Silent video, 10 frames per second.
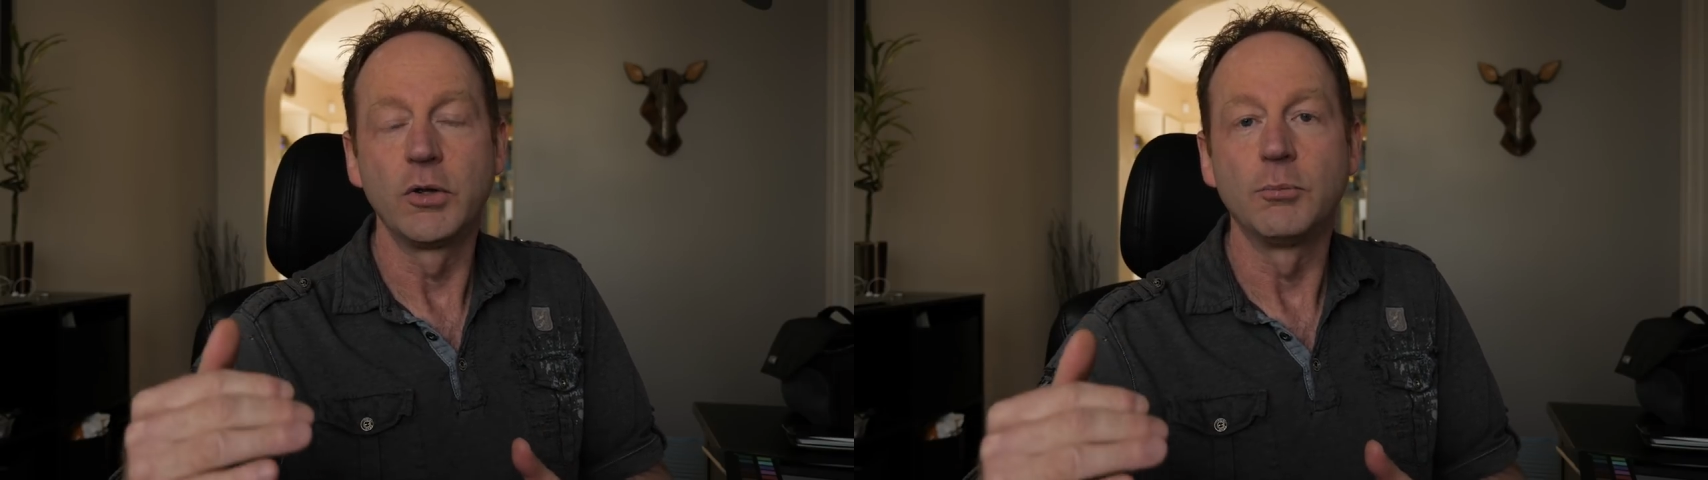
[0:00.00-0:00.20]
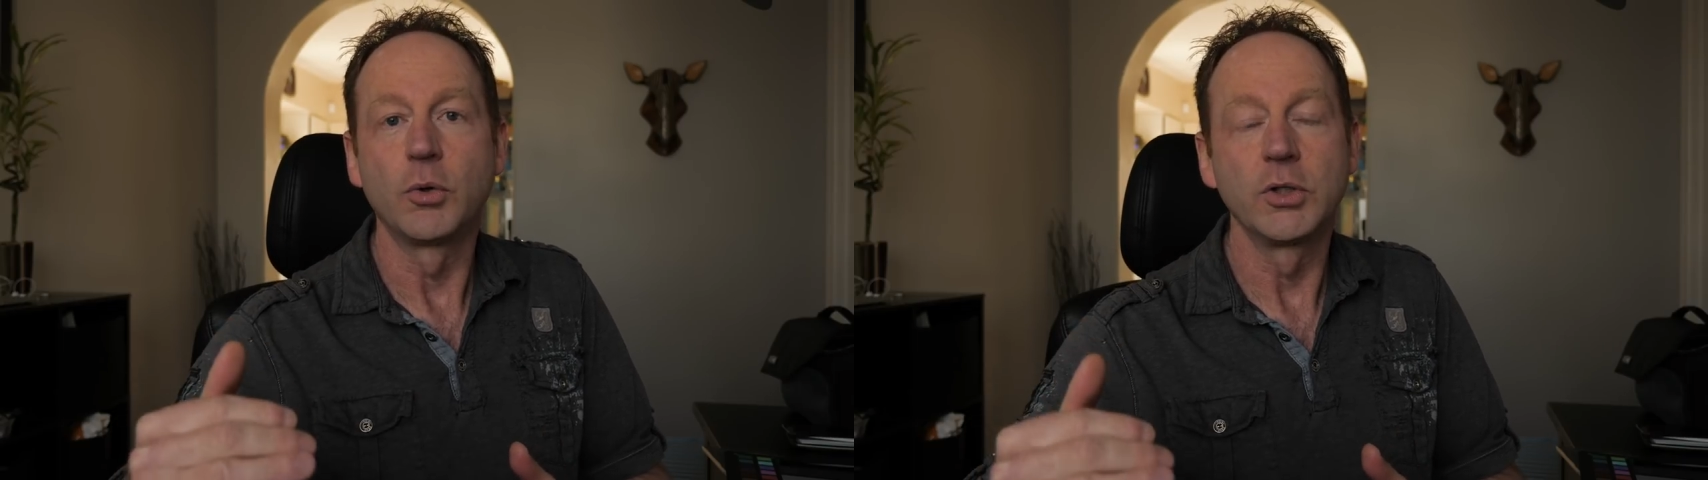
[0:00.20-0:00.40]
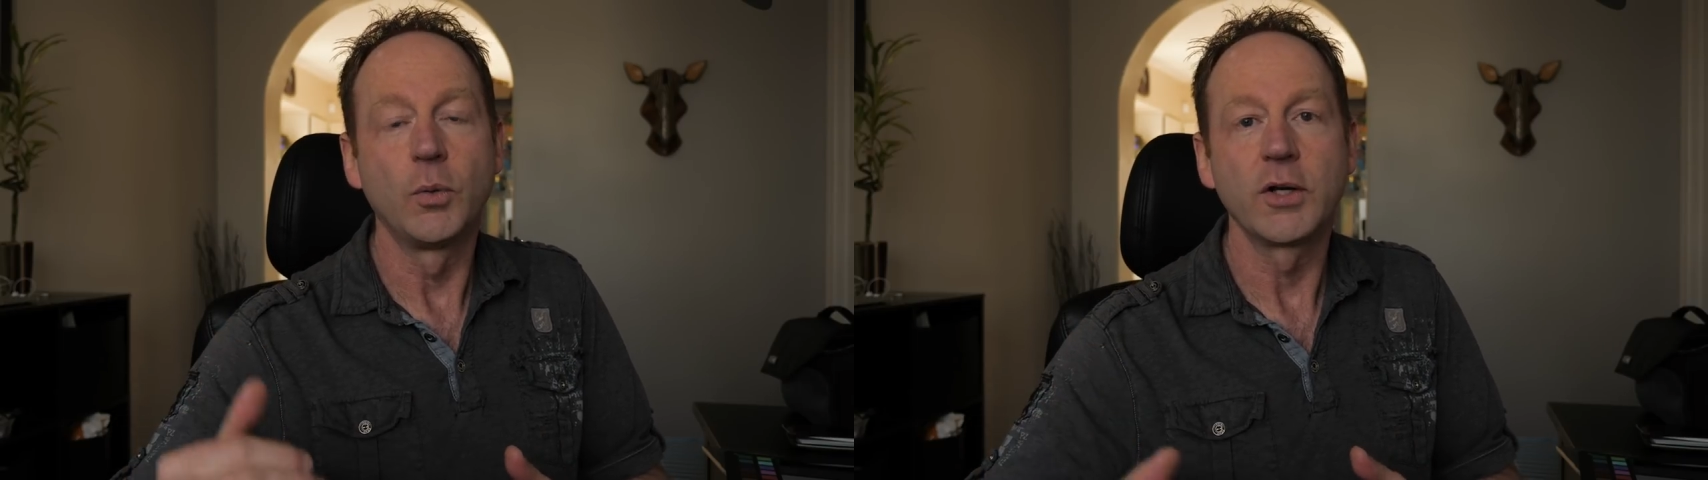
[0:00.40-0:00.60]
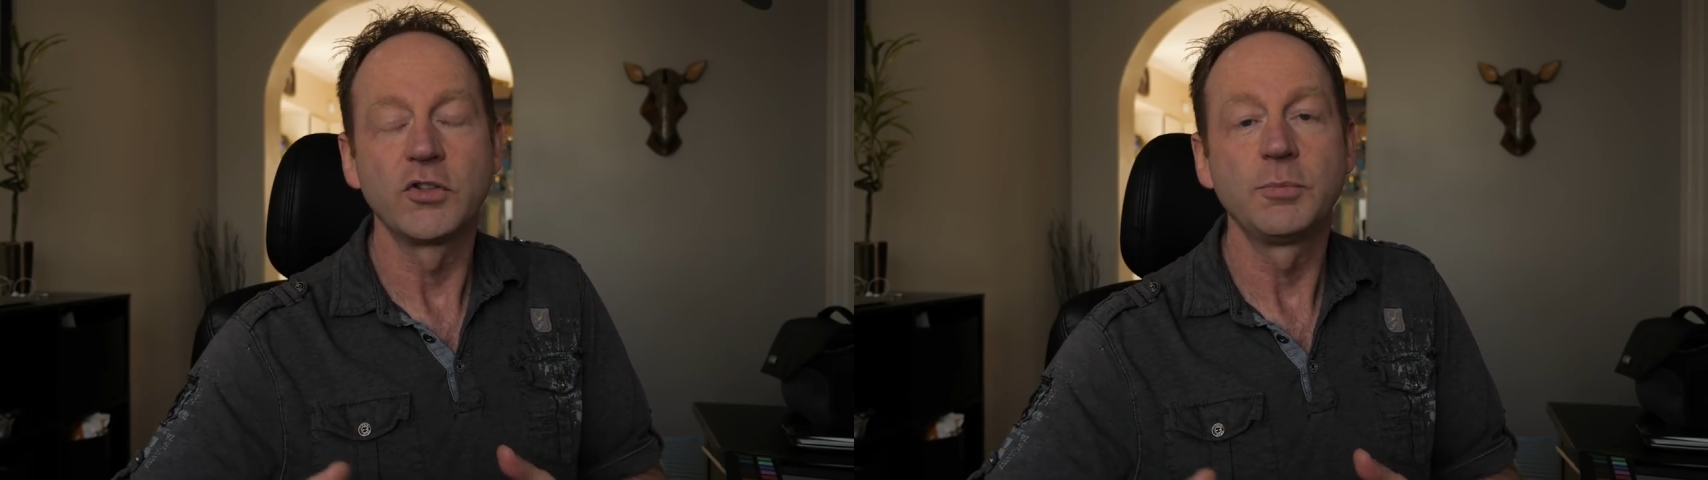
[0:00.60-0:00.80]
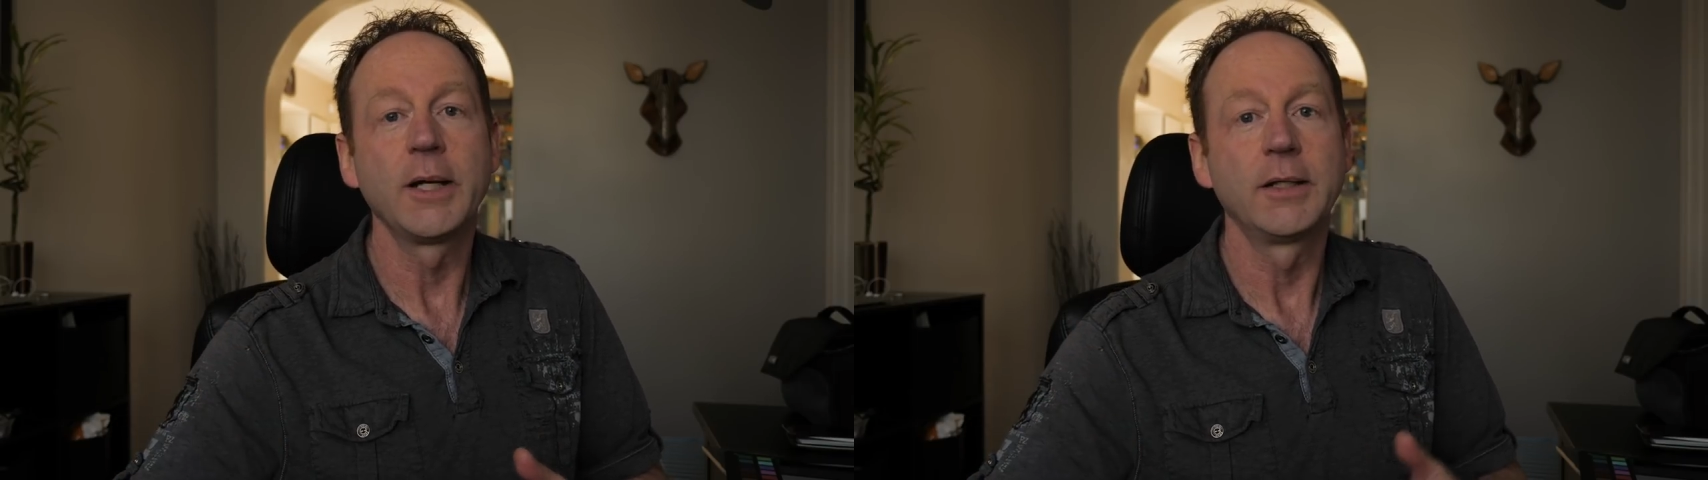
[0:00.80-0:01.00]
the more you want to
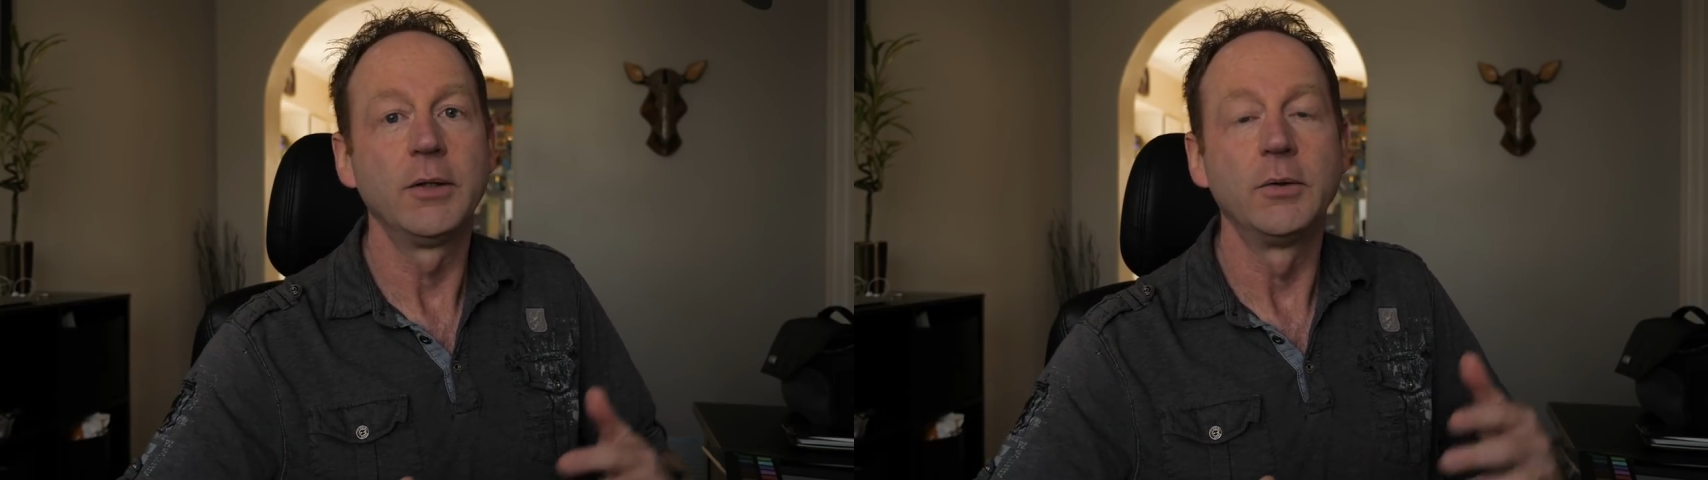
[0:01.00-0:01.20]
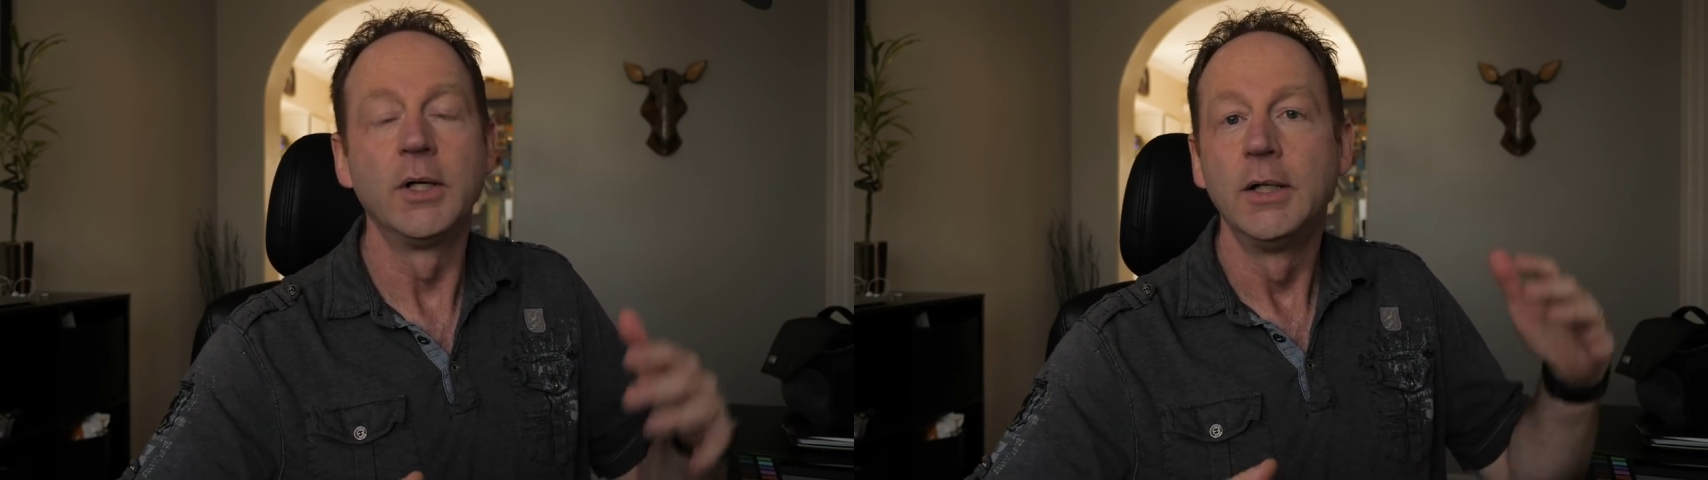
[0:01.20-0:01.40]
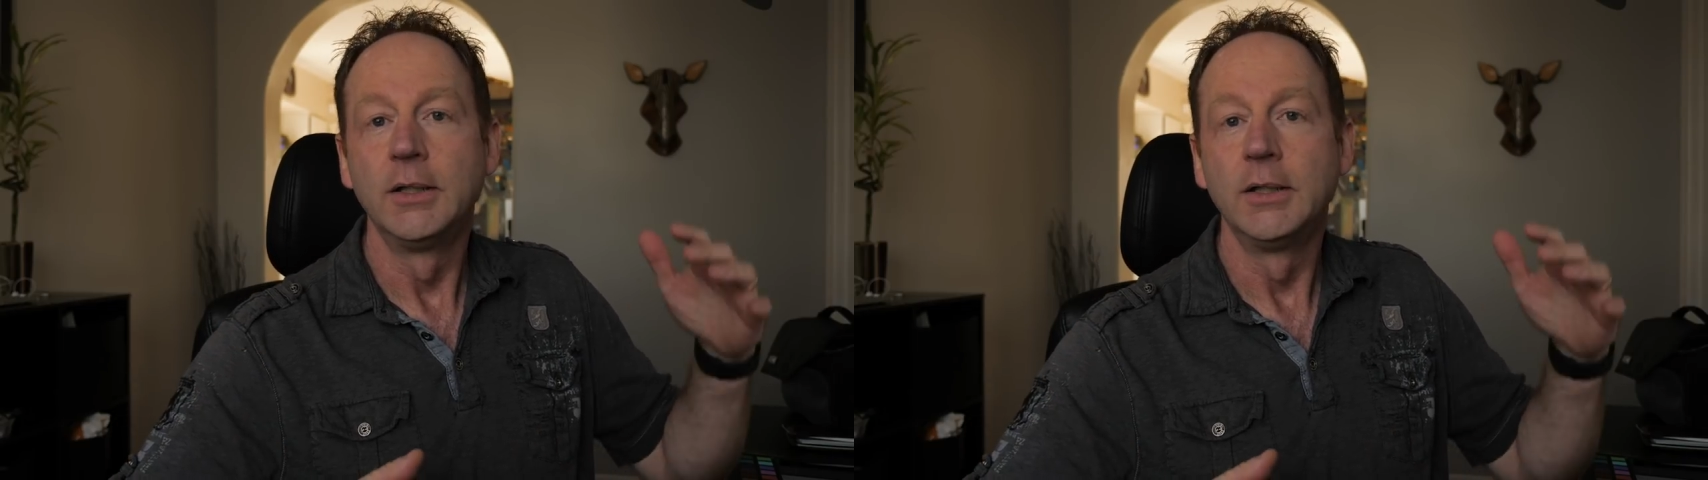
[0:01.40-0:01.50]
spec out